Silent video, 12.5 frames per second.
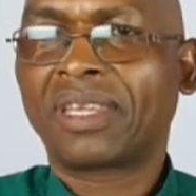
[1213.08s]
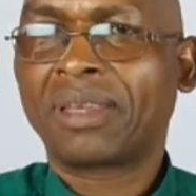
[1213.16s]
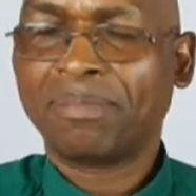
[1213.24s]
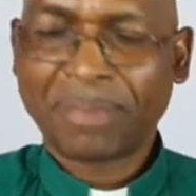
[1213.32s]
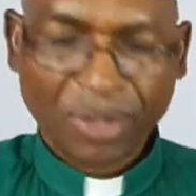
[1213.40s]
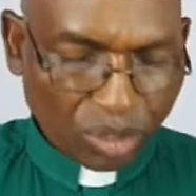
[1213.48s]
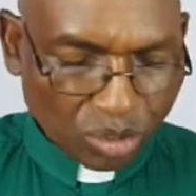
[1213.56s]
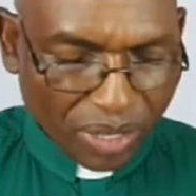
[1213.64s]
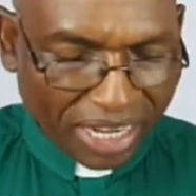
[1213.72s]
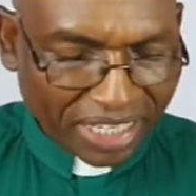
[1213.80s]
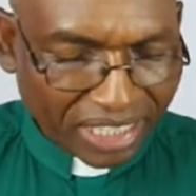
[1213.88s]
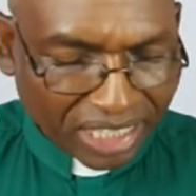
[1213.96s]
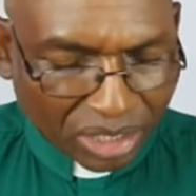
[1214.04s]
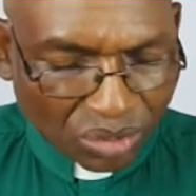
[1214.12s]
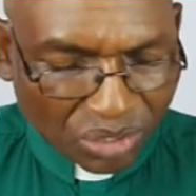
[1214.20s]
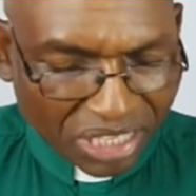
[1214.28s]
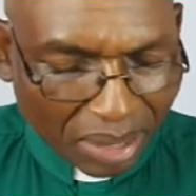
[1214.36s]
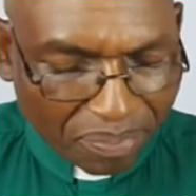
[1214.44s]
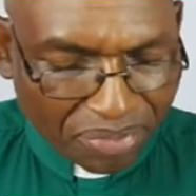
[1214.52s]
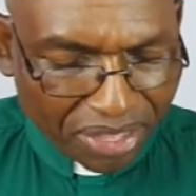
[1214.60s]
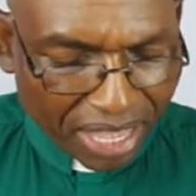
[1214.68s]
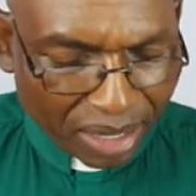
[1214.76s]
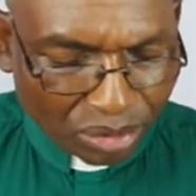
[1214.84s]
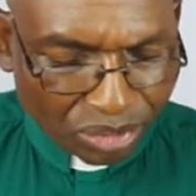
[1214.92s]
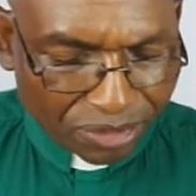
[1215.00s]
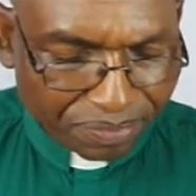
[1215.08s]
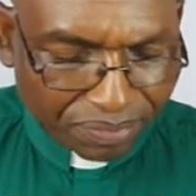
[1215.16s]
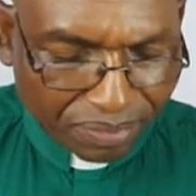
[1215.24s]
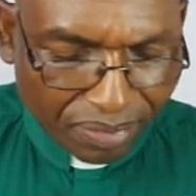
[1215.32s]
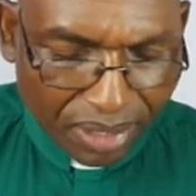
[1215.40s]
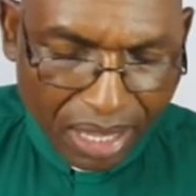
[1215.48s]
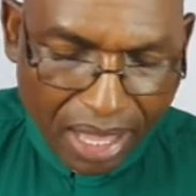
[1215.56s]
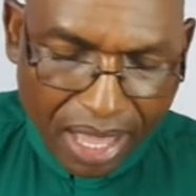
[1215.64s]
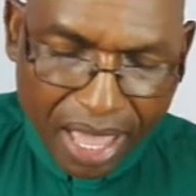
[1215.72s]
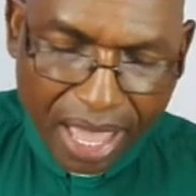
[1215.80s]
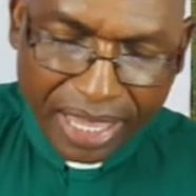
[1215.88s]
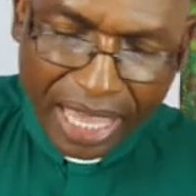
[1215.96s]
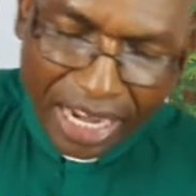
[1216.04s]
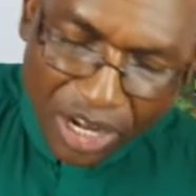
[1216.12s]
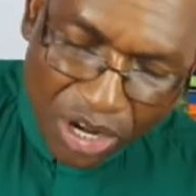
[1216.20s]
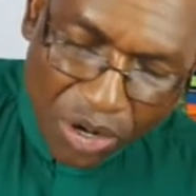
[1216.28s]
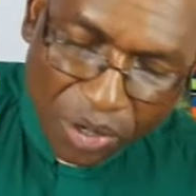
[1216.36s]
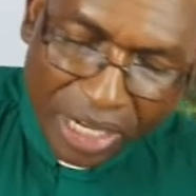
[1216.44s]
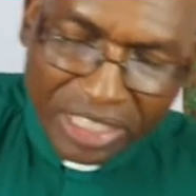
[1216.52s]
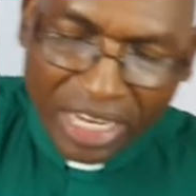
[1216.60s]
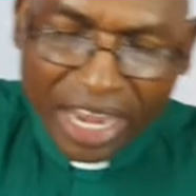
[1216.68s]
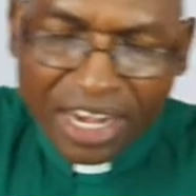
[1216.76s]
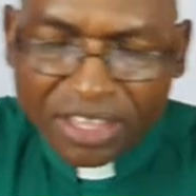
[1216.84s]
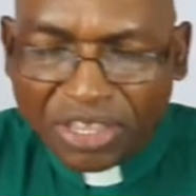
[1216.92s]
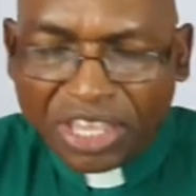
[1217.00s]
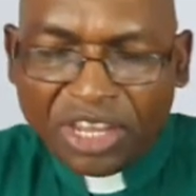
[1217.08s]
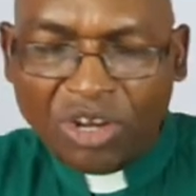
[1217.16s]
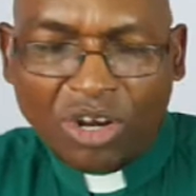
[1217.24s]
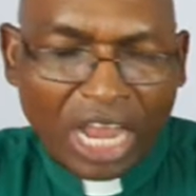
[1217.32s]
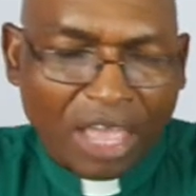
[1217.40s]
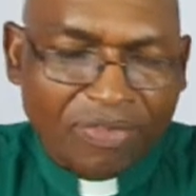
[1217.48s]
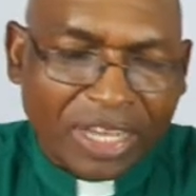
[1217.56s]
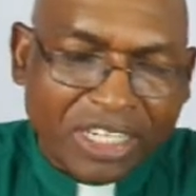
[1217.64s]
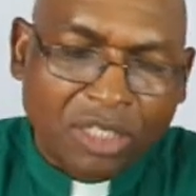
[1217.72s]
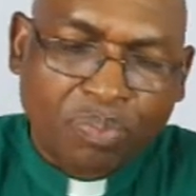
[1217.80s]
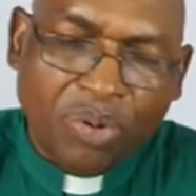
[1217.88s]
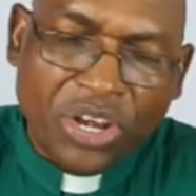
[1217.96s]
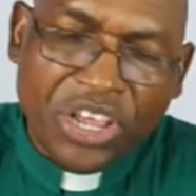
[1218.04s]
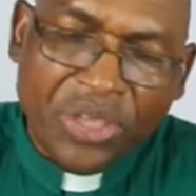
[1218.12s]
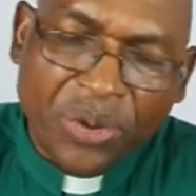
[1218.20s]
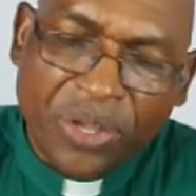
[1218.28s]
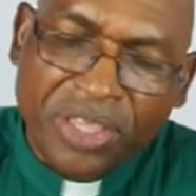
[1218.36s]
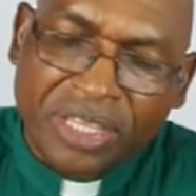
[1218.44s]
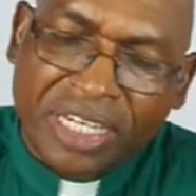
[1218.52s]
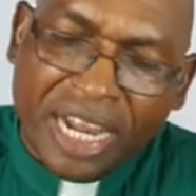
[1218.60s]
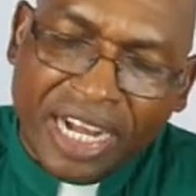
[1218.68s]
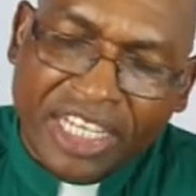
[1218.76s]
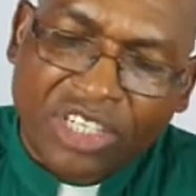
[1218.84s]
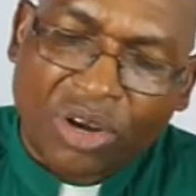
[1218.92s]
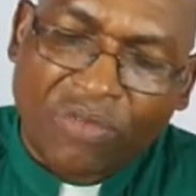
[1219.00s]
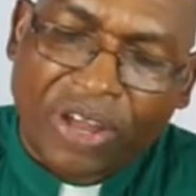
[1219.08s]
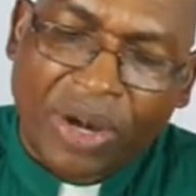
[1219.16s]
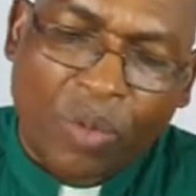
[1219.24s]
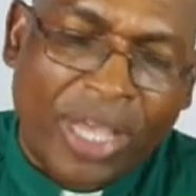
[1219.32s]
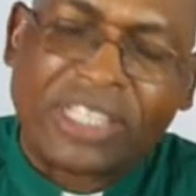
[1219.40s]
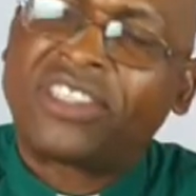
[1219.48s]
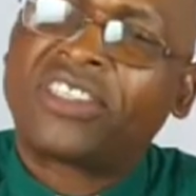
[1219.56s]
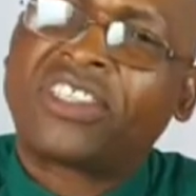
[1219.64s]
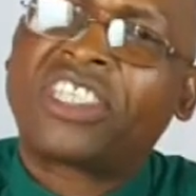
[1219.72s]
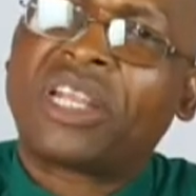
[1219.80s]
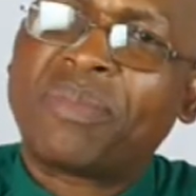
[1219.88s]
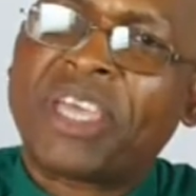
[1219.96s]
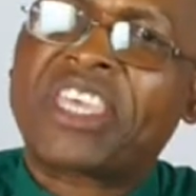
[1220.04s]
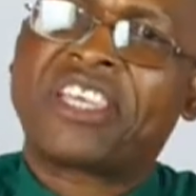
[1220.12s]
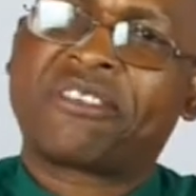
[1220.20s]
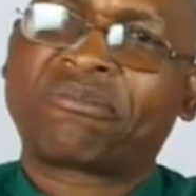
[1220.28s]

because we are addicted to something else. Can you look at anything in your life that is pulling you in the direction of unwise decision making?